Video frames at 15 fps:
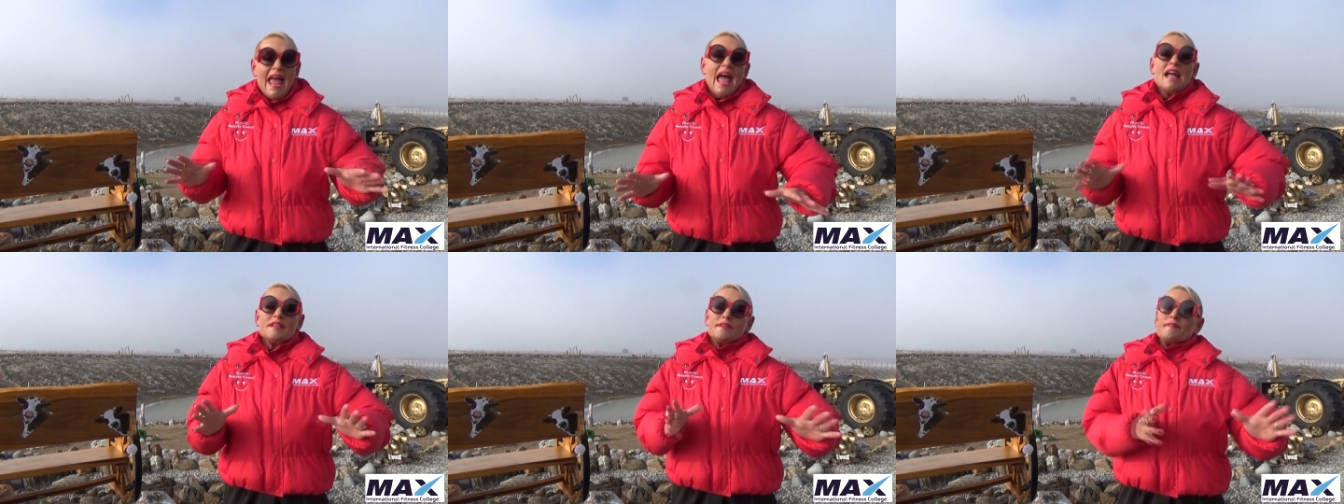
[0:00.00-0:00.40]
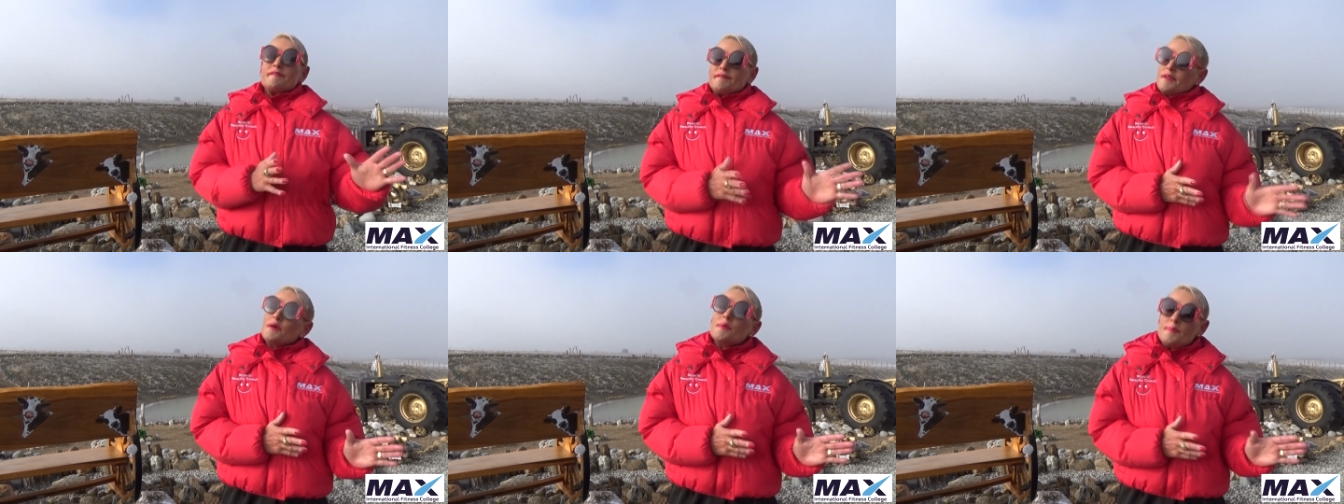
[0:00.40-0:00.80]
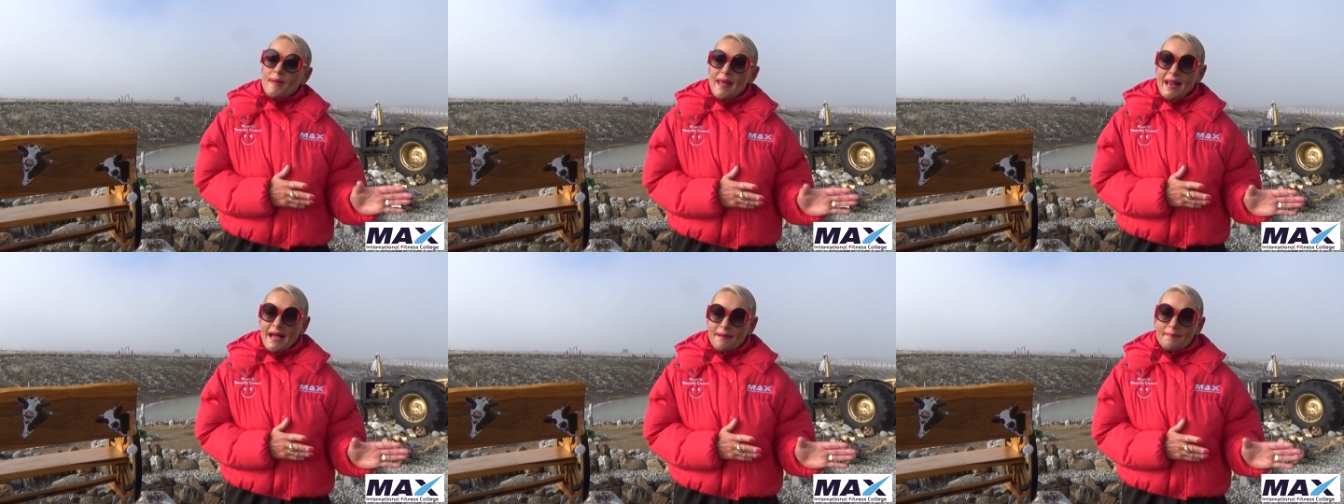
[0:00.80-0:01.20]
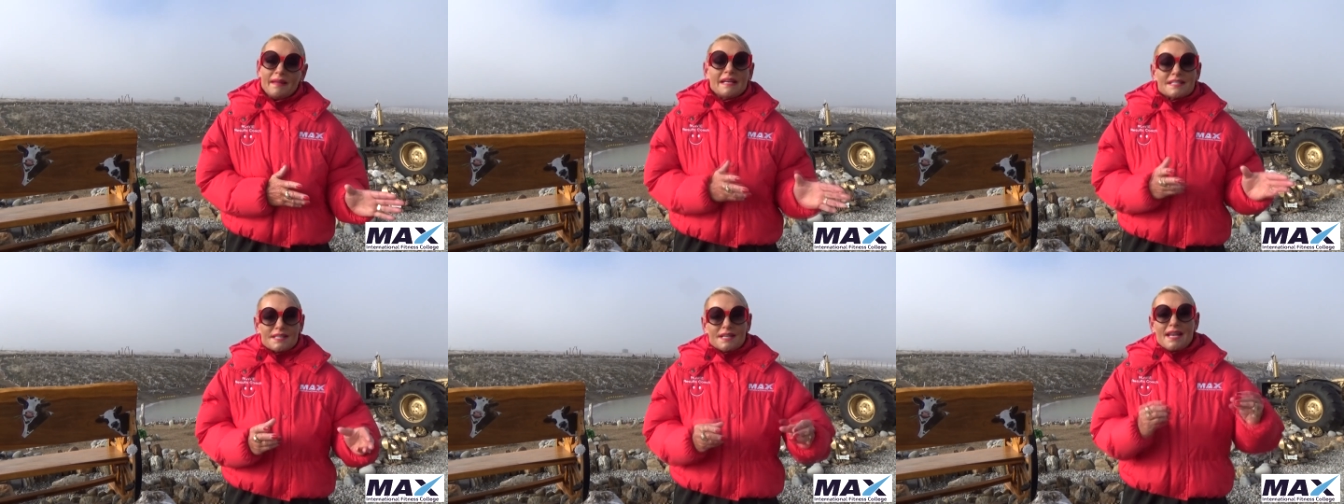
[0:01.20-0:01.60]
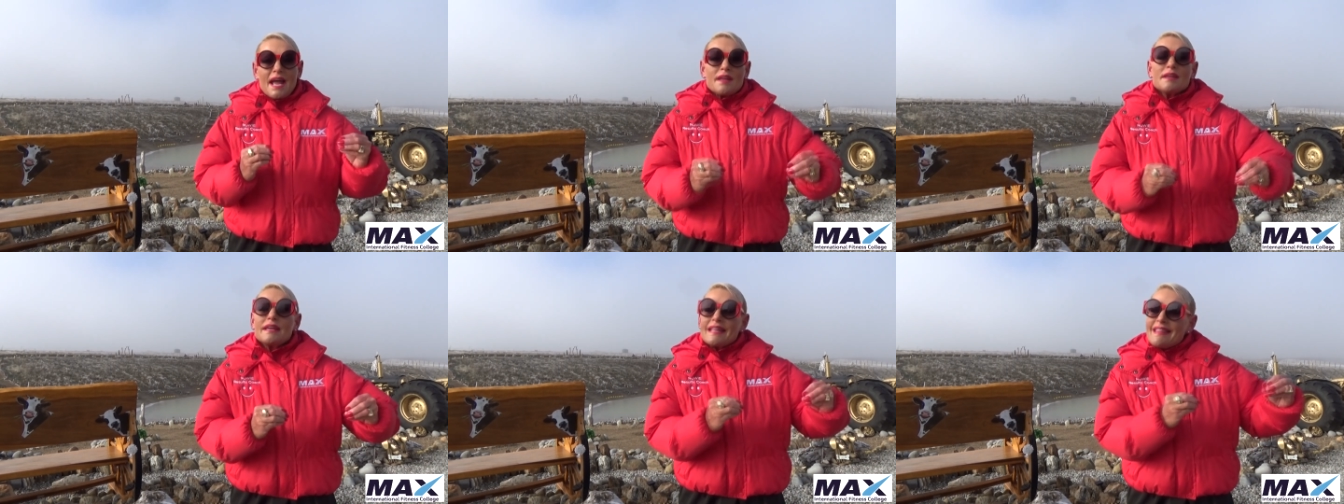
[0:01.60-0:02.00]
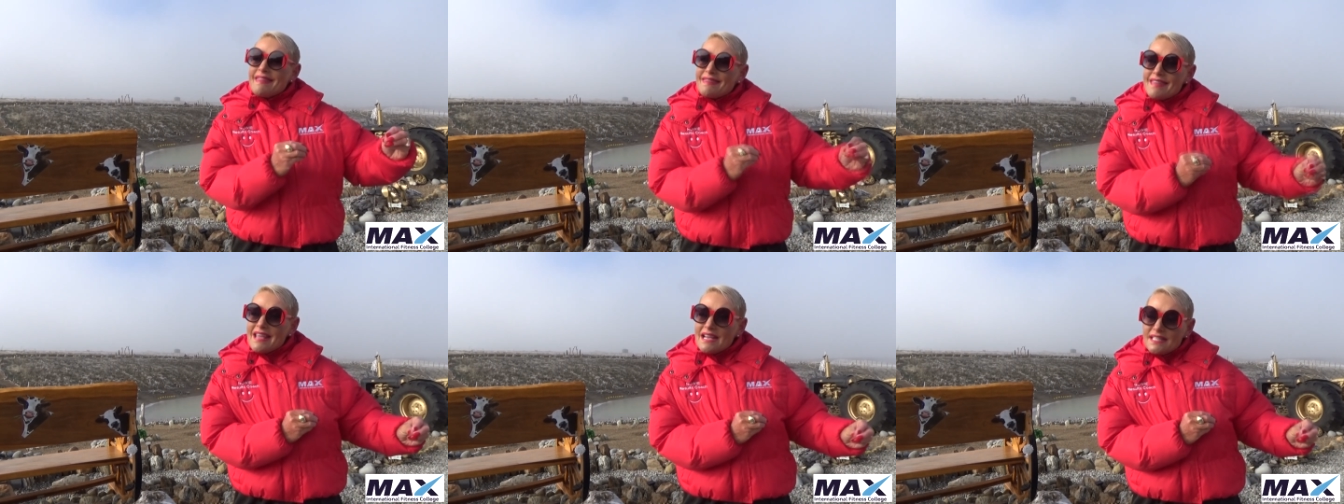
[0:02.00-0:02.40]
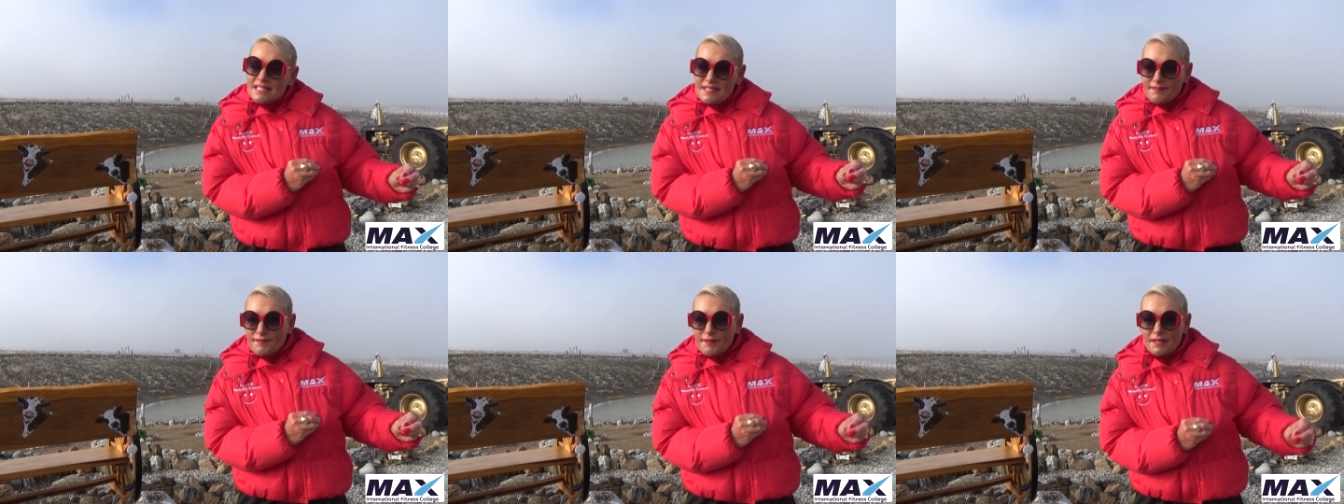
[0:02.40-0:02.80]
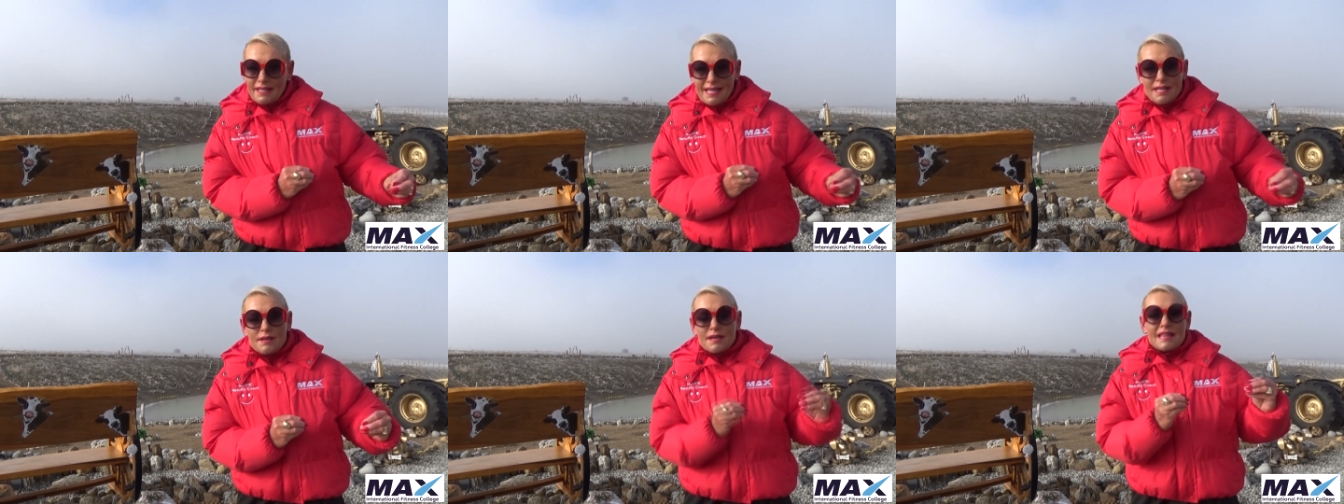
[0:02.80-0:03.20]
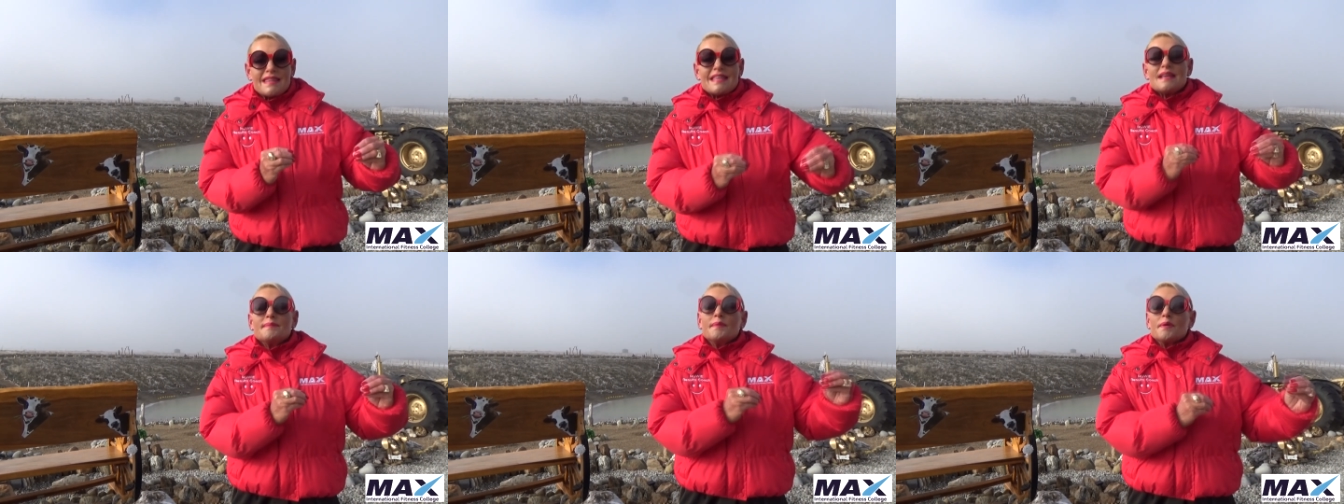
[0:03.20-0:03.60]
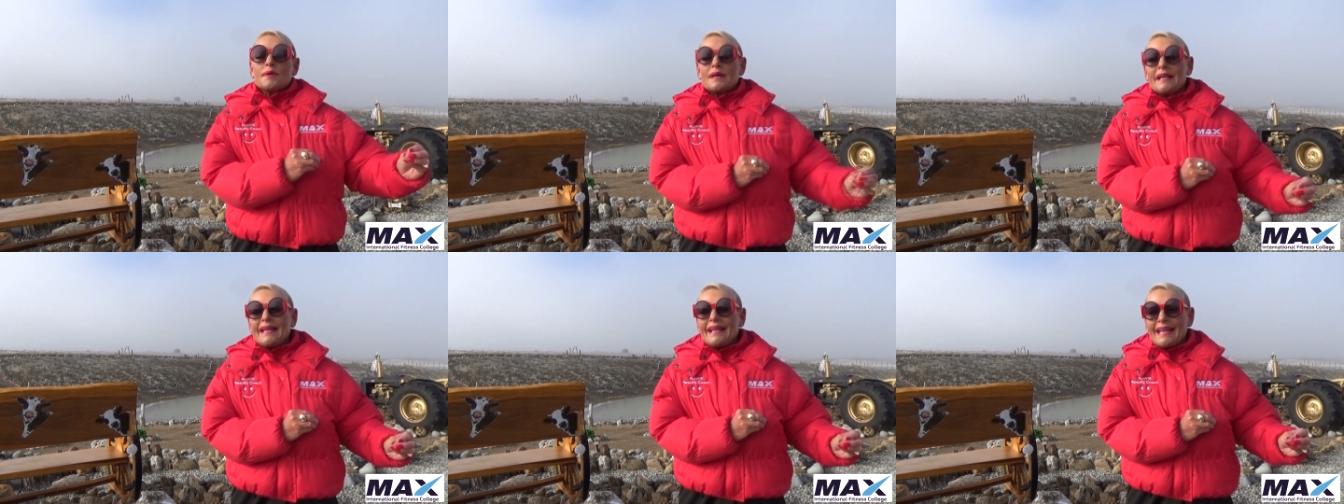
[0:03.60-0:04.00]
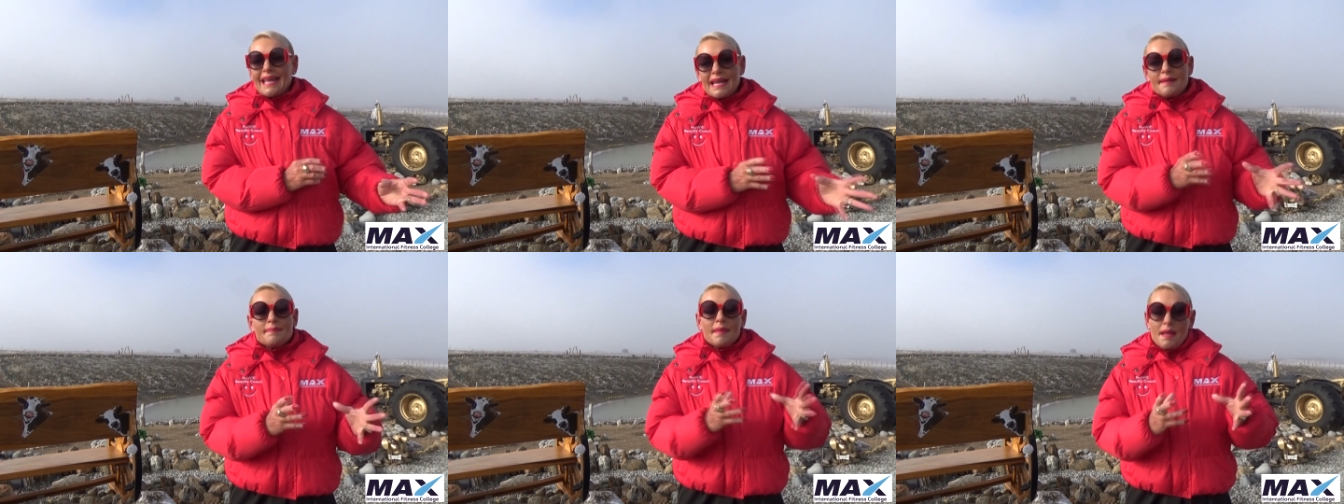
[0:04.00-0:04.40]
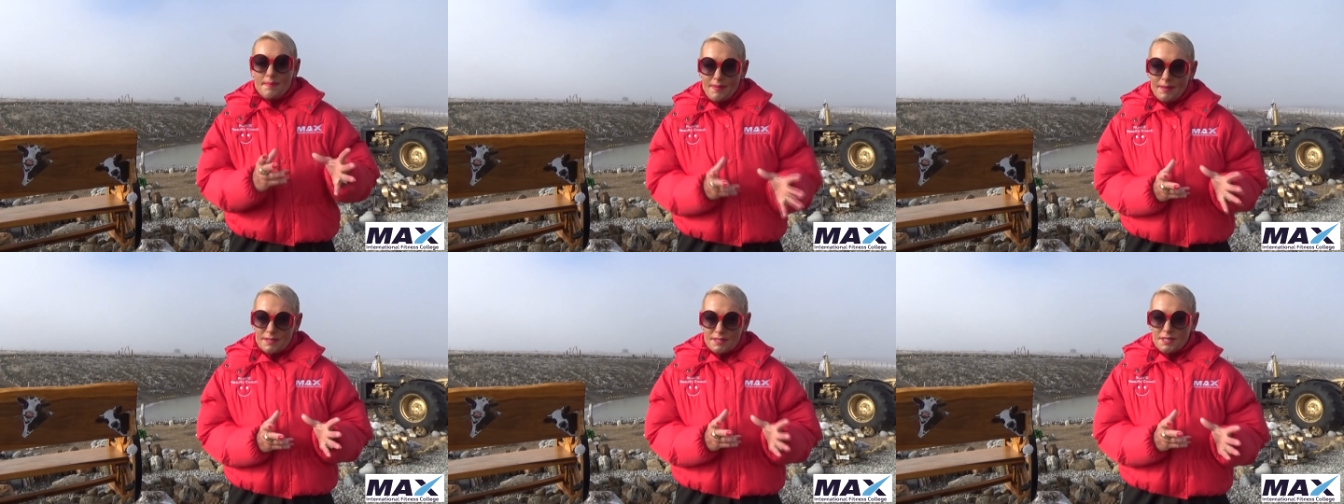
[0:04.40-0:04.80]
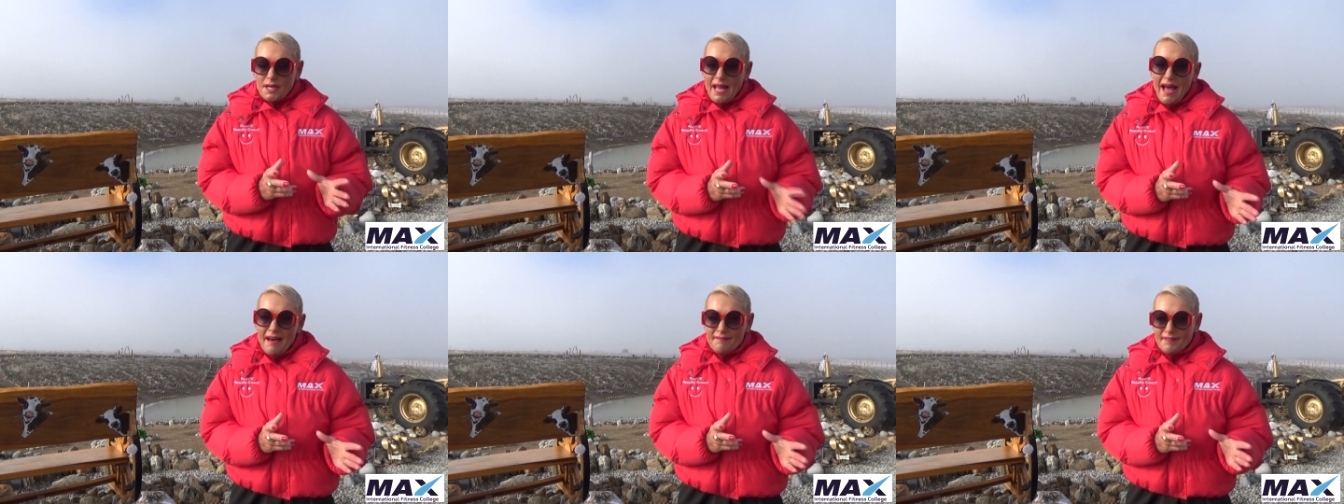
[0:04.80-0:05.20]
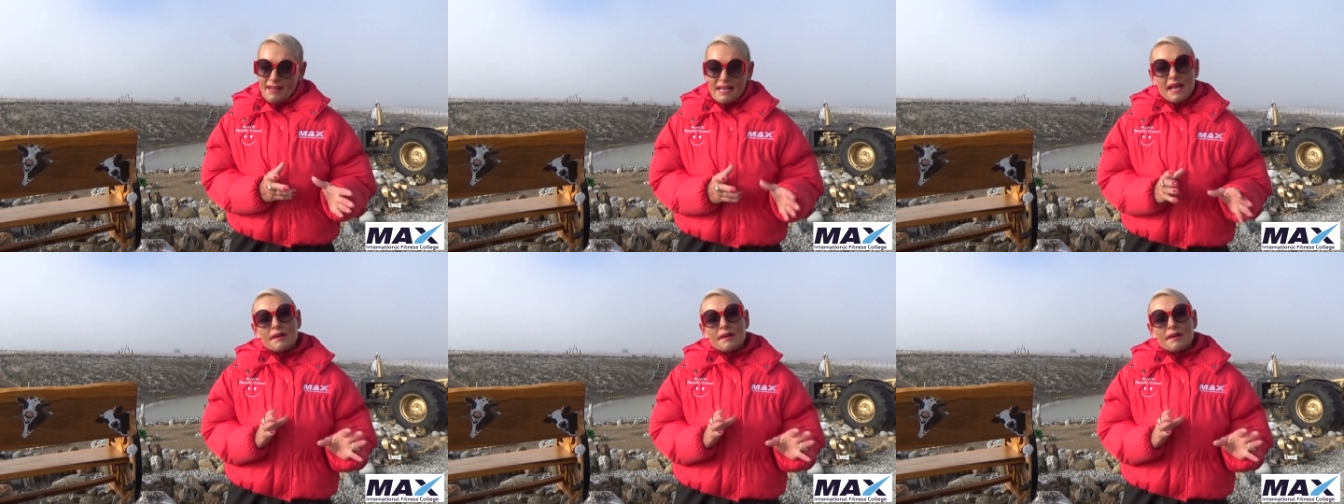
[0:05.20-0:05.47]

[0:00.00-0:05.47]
and you feel better. So now you can think differently, you can think more clearly because you're laughing.